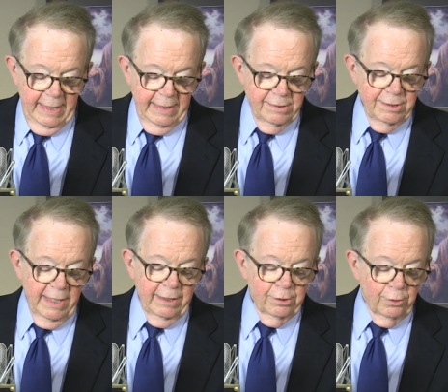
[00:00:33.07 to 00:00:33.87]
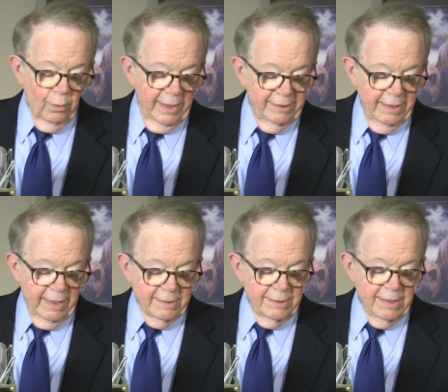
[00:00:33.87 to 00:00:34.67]
In 2
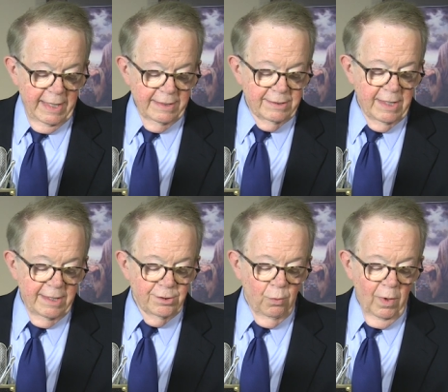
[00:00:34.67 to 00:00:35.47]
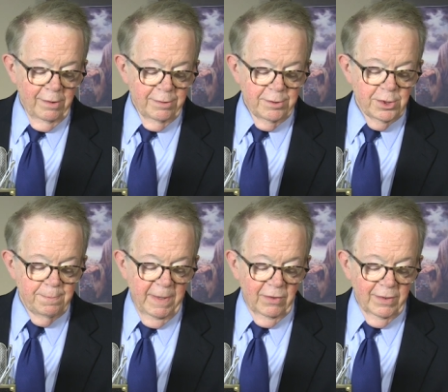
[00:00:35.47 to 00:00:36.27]
Corinthians, it says, "Where the
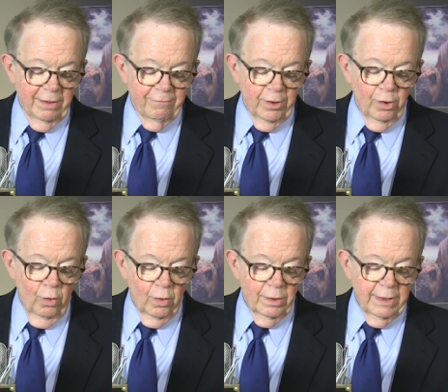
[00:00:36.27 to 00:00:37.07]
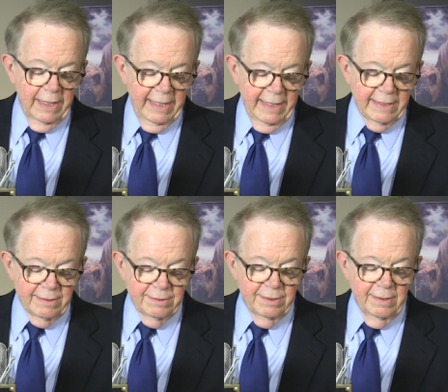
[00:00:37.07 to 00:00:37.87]
Spirit of the Lord
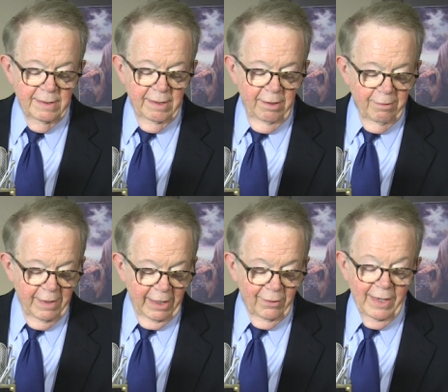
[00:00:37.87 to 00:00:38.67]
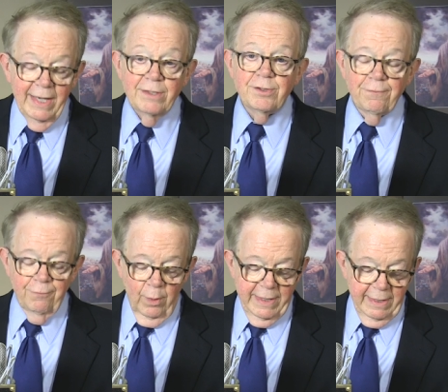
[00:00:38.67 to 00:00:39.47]
is, there is
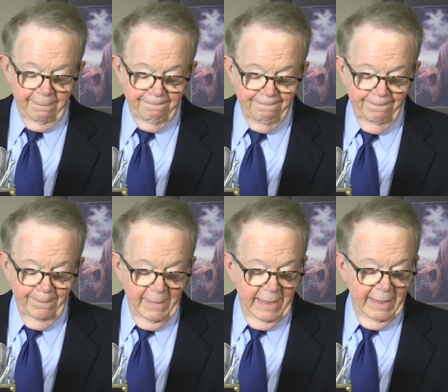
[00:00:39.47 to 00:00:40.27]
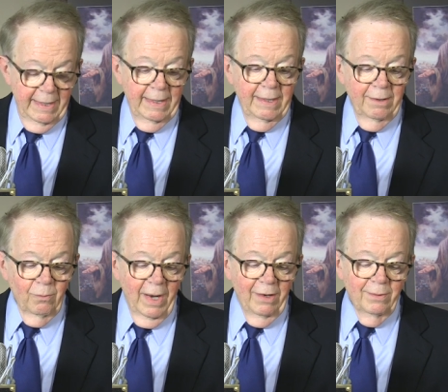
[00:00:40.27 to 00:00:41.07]
freedom."
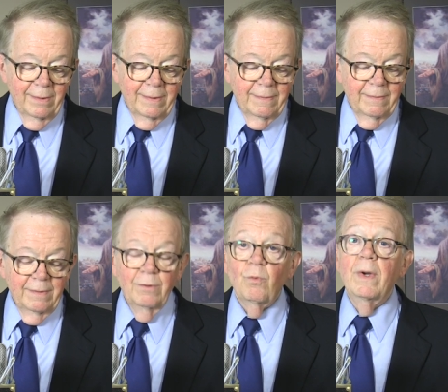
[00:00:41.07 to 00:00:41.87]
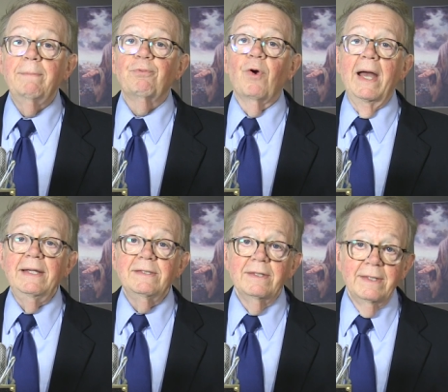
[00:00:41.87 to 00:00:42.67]
Well, we
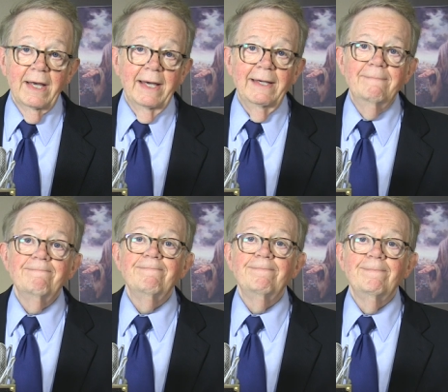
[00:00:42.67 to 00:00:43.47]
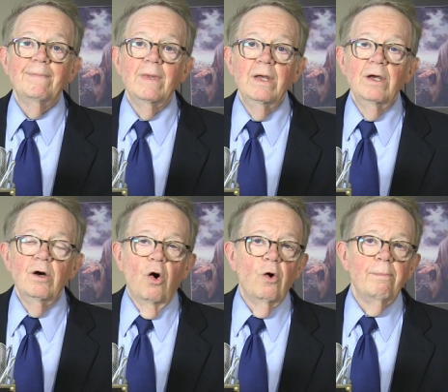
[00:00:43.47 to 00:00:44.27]
pray today,
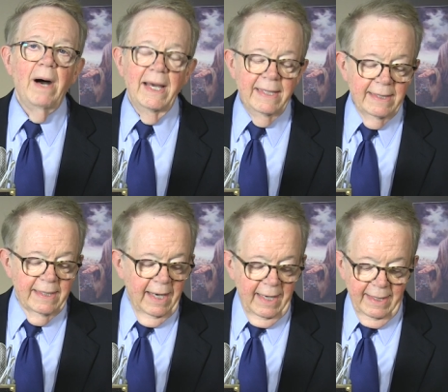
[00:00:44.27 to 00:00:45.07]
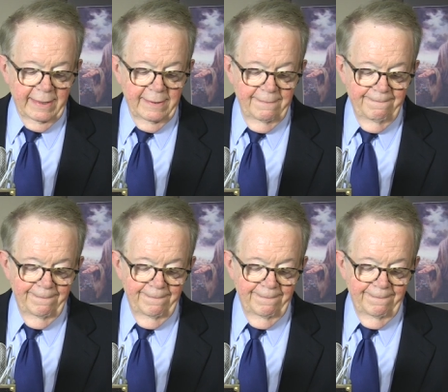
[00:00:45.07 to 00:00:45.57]
Almighty God,